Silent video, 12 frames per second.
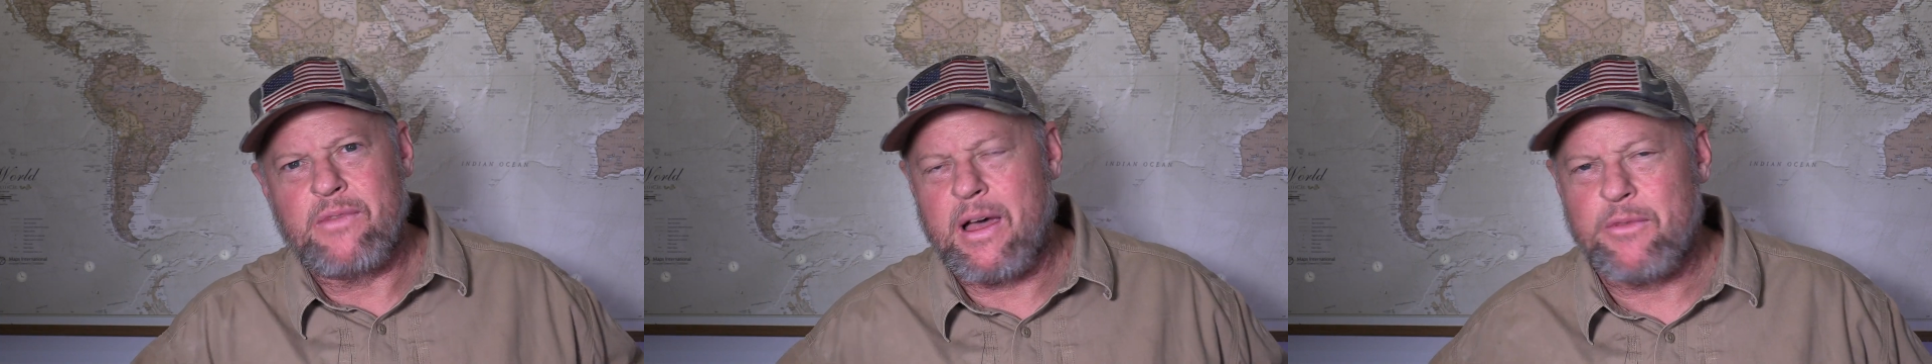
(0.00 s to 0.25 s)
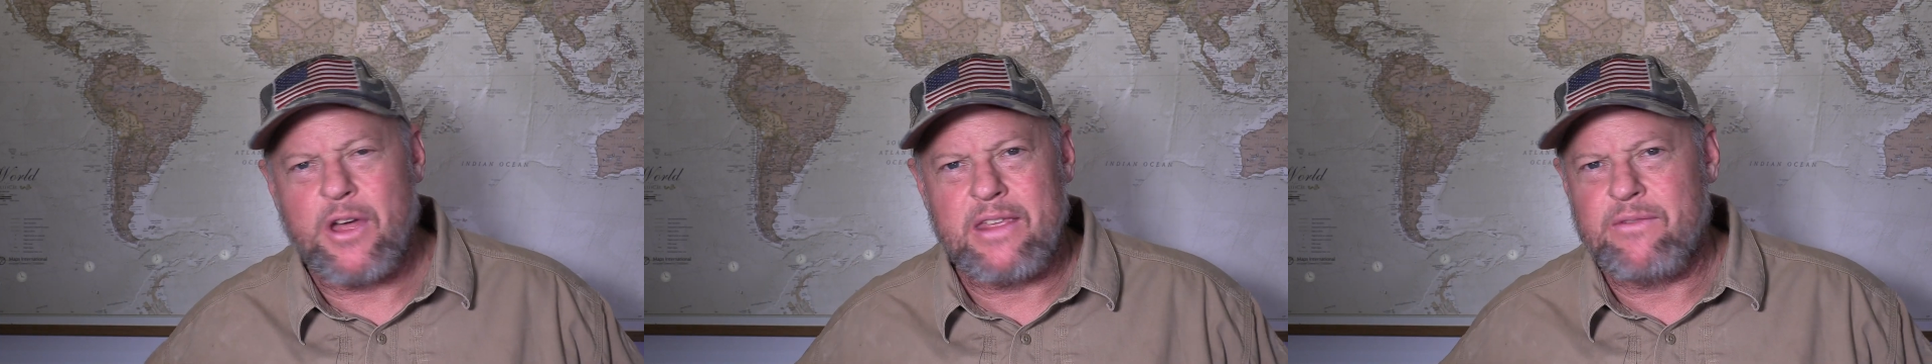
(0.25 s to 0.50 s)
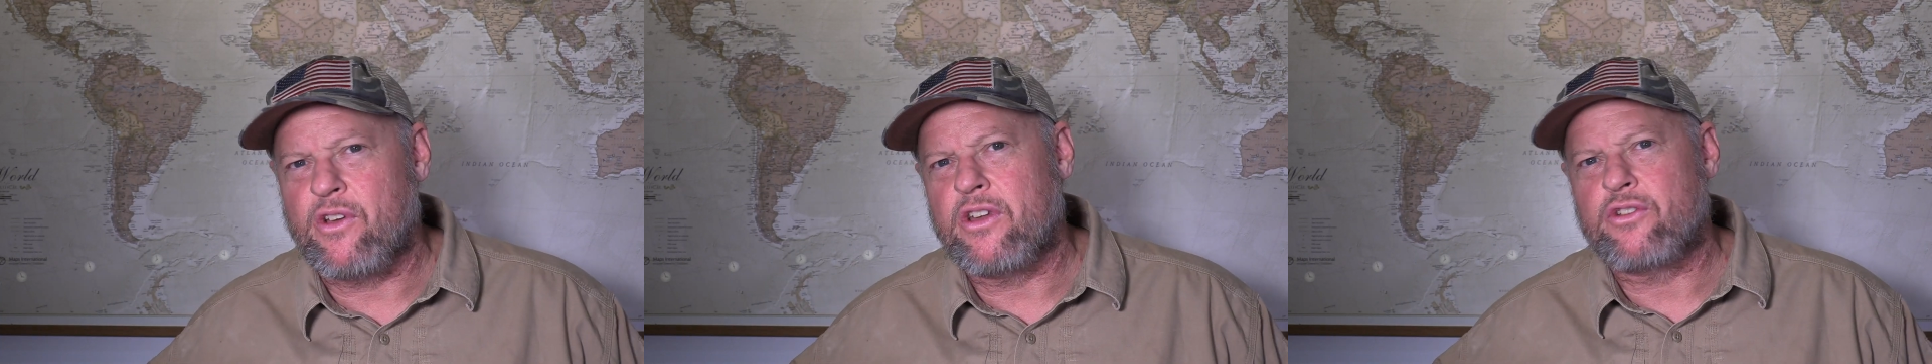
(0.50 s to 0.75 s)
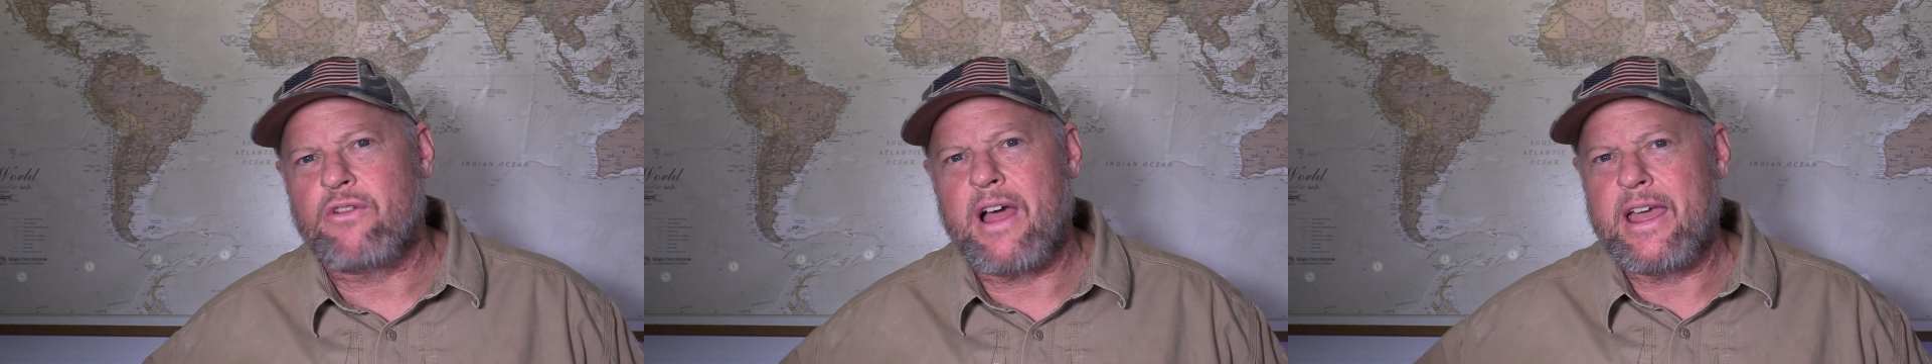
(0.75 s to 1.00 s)
I'm not even going to
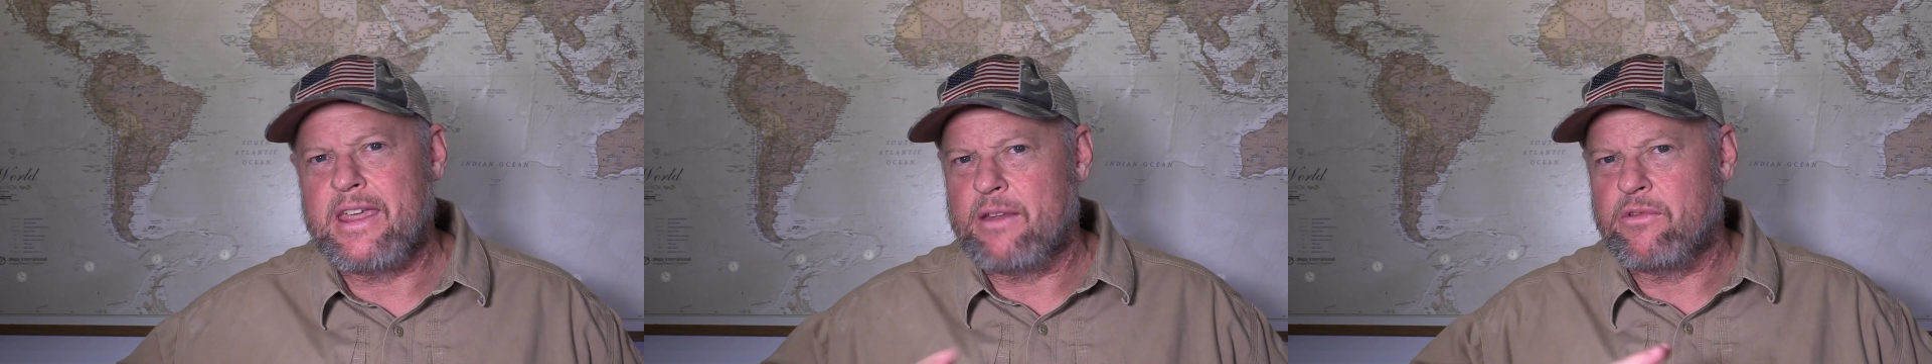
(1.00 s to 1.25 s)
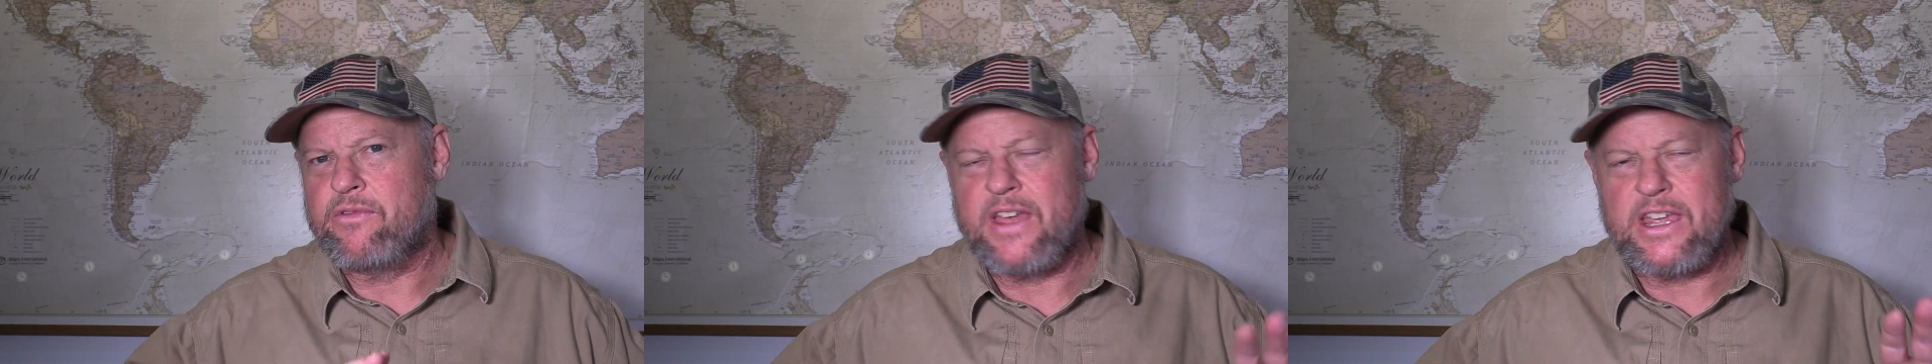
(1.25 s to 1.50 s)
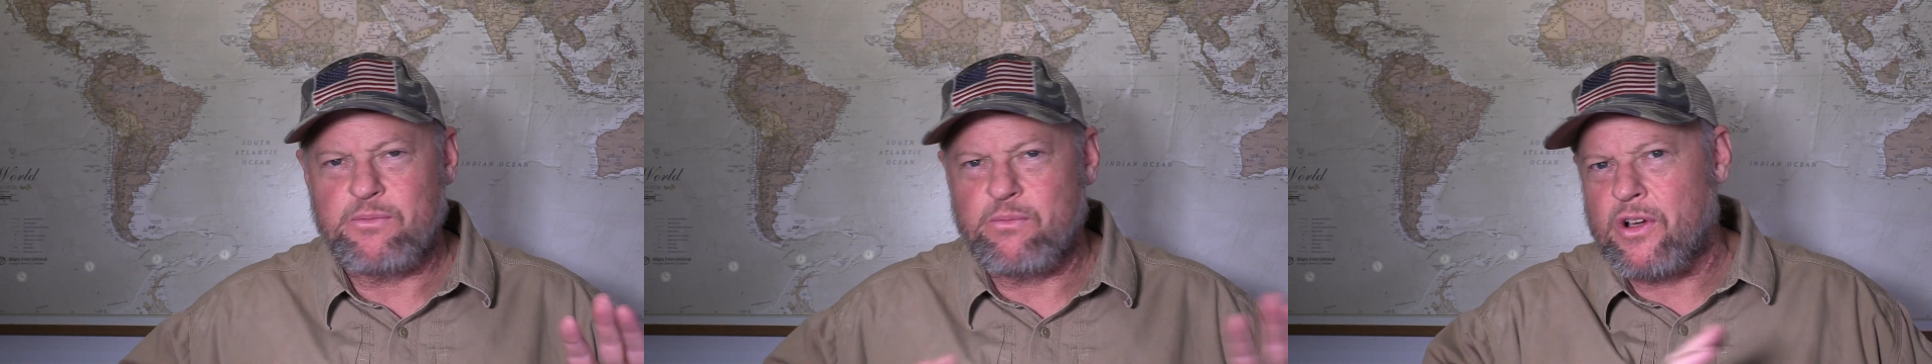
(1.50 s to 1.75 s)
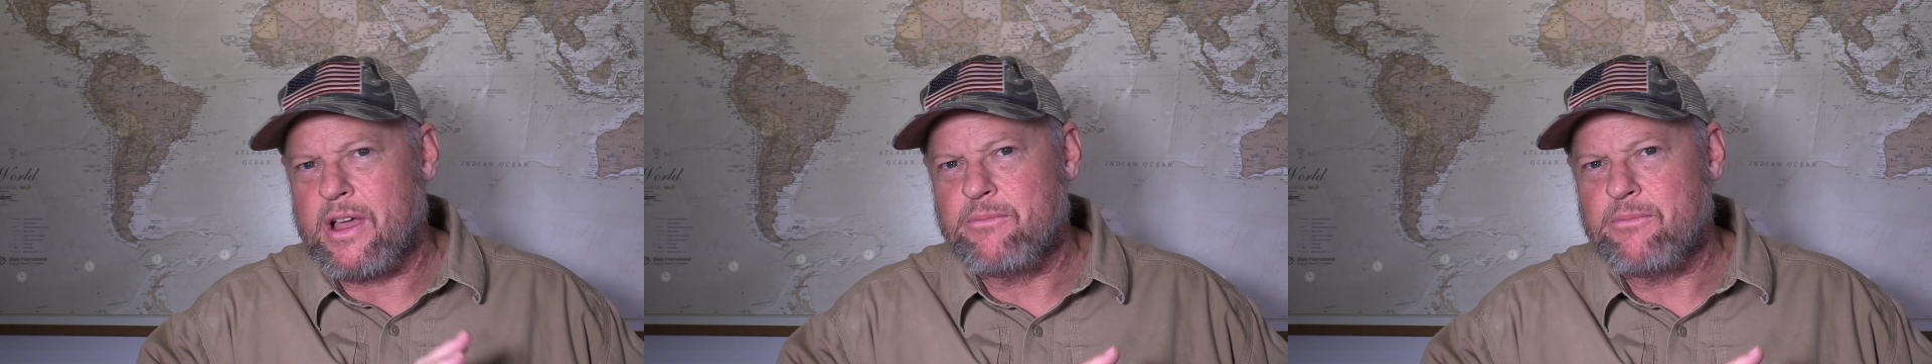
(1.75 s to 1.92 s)
try again with Facebook.